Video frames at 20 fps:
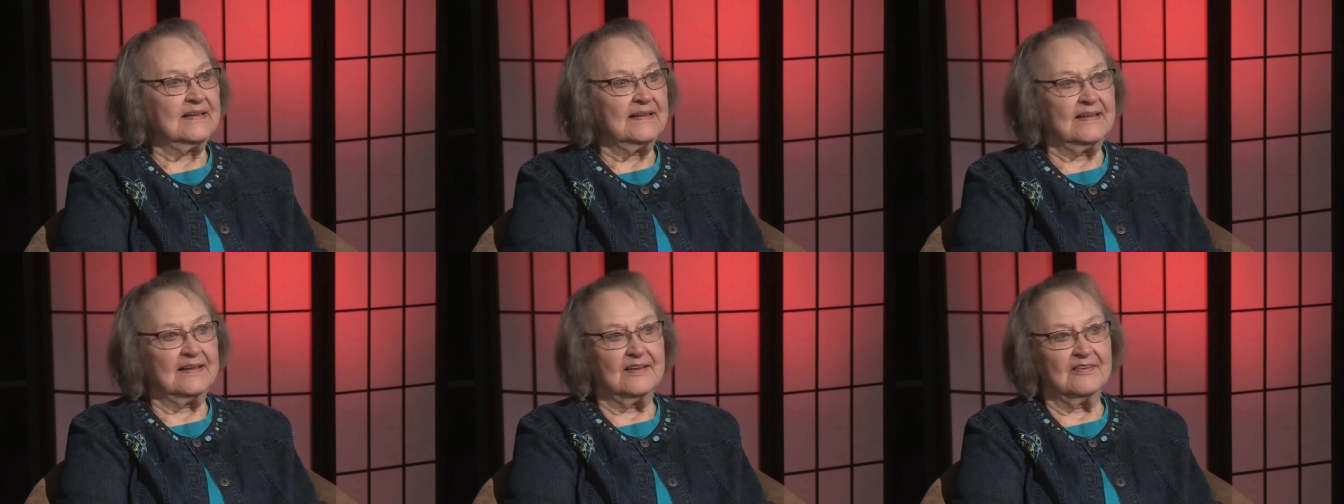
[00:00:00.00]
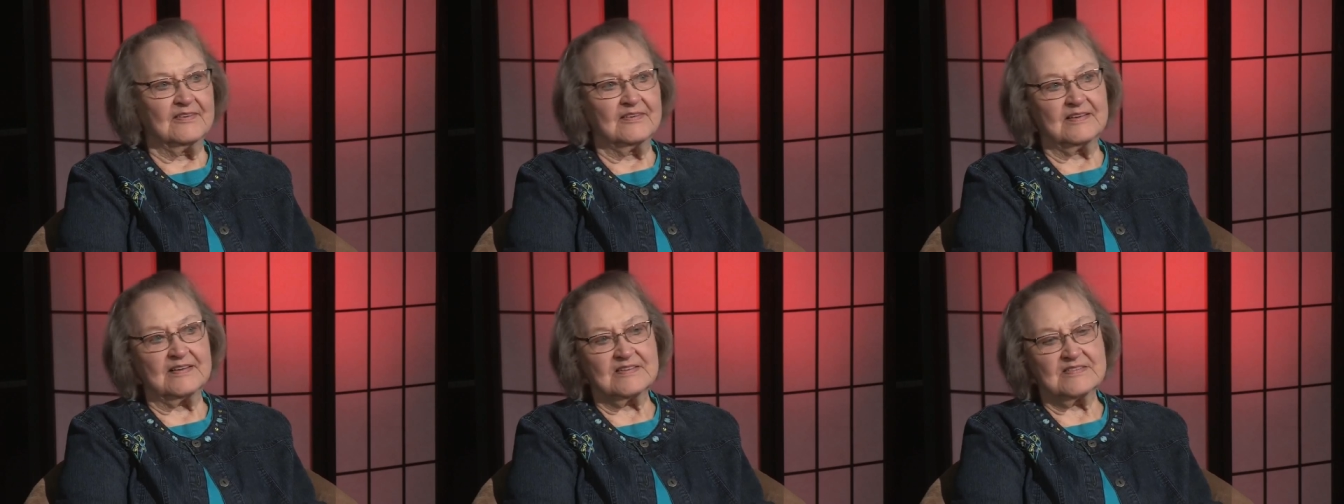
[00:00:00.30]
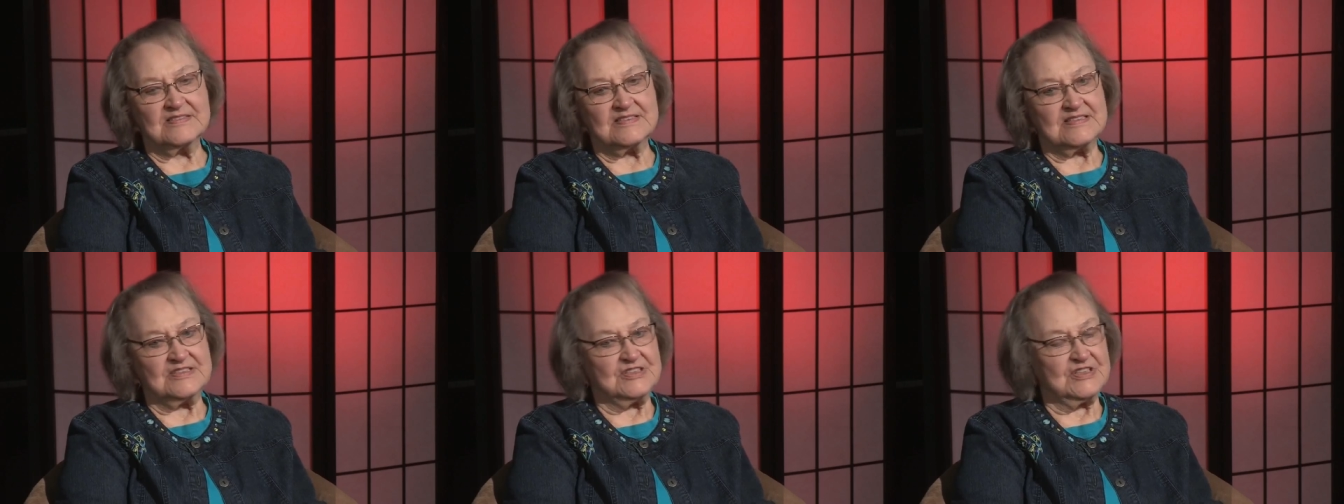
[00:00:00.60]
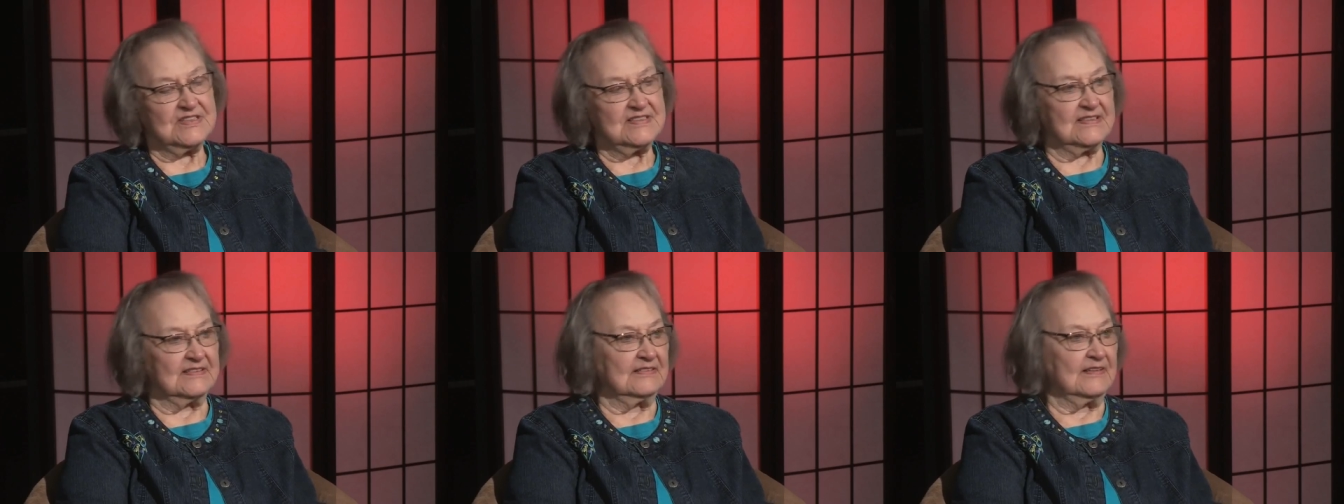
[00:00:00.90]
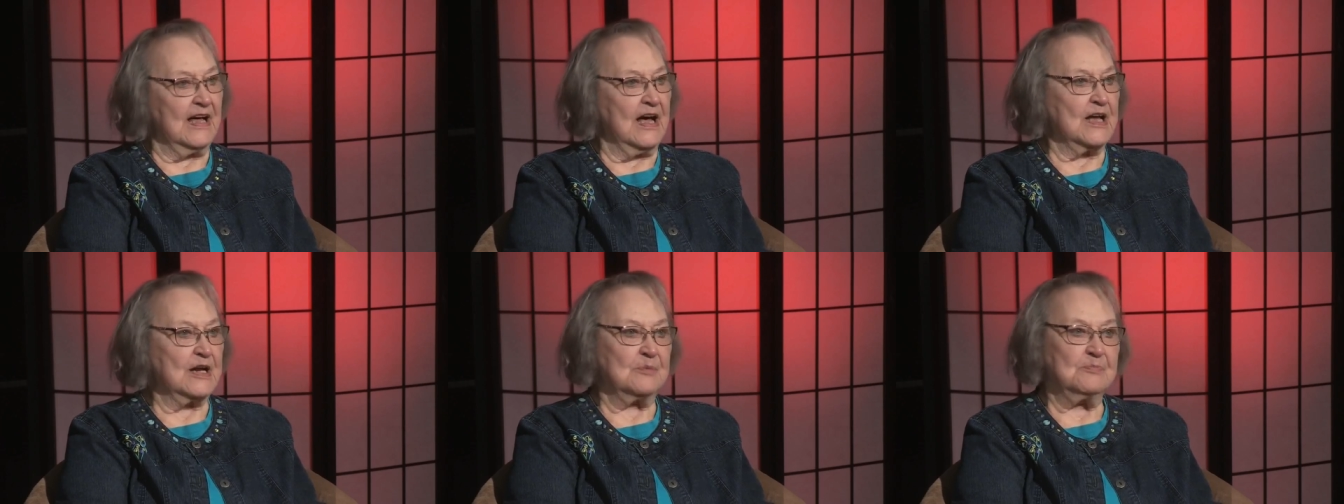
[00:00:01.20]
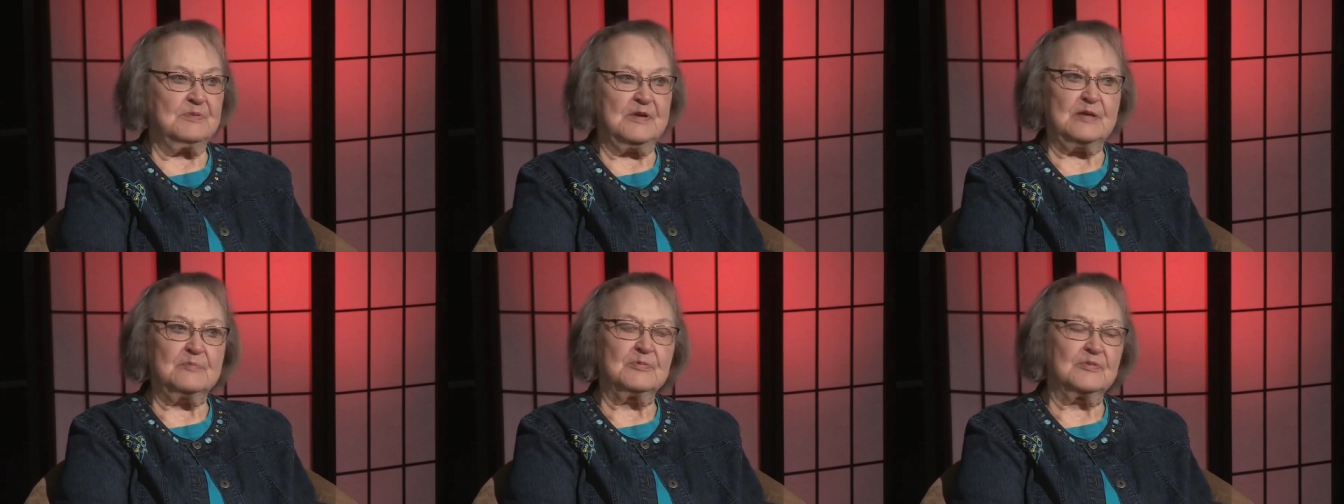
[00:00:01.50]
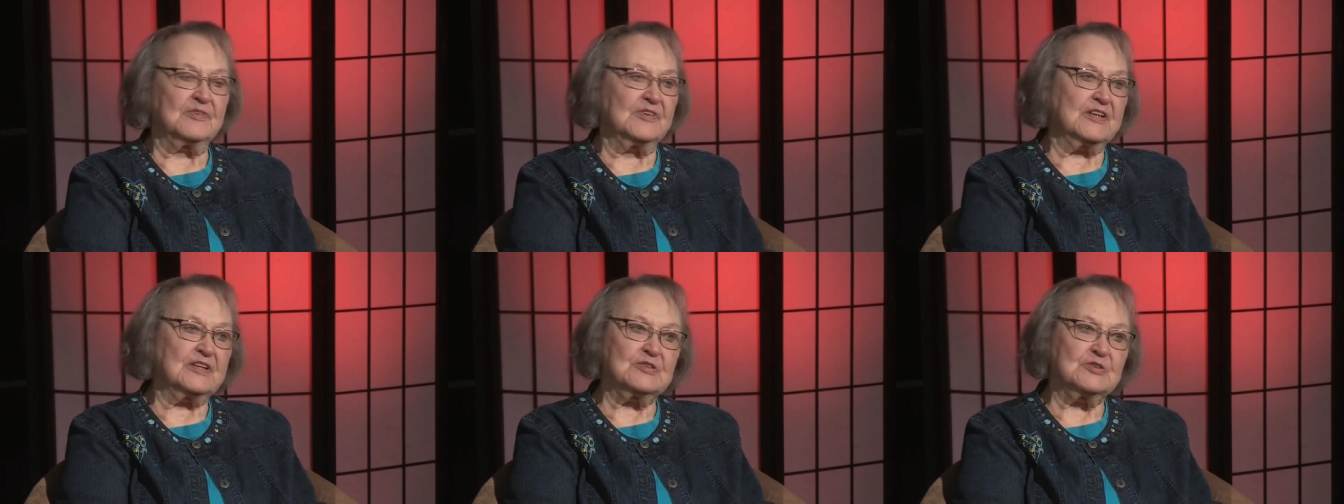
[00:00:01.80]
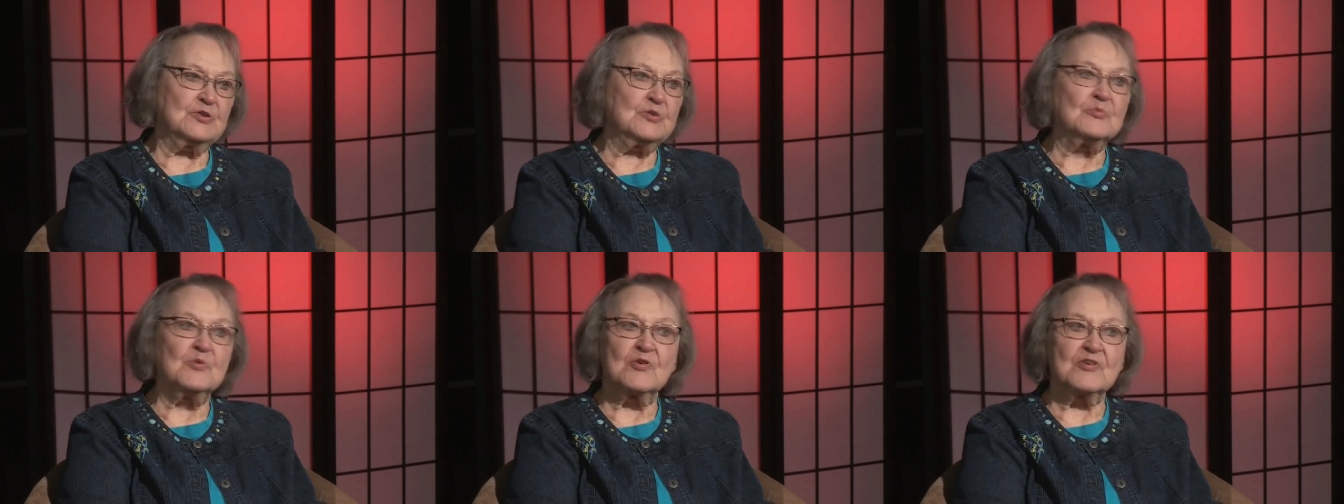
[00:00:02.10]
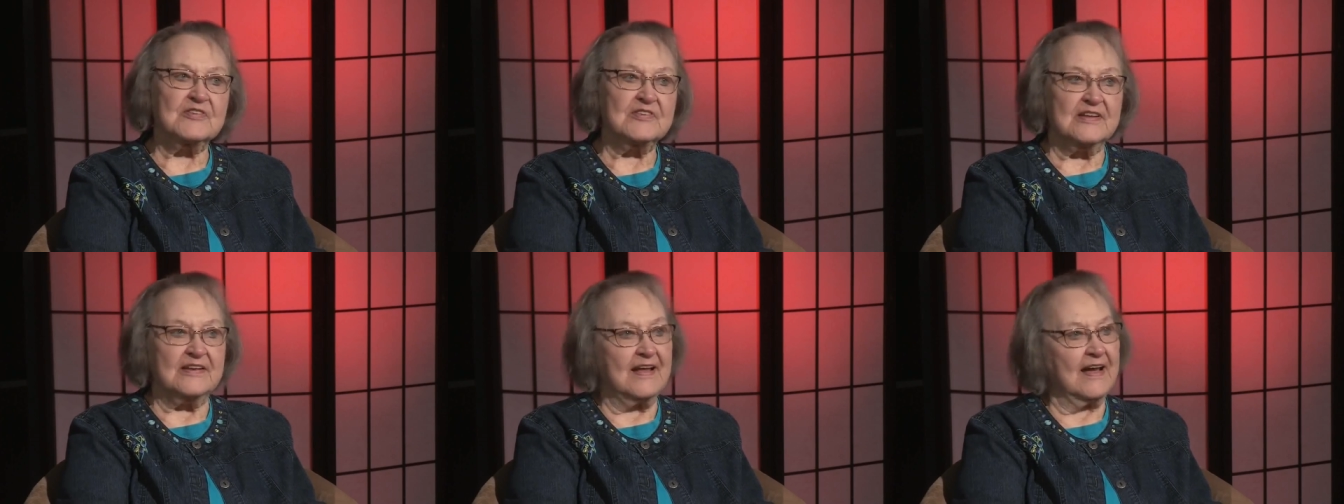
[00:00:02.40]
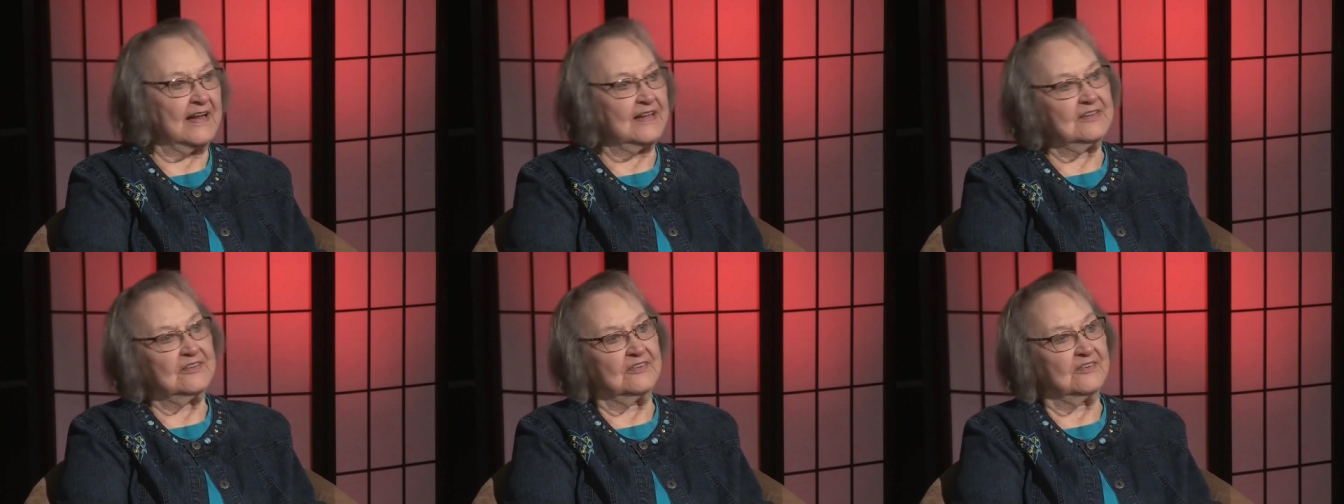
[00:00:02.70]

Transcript: you know, there's just a lot of people that do more than I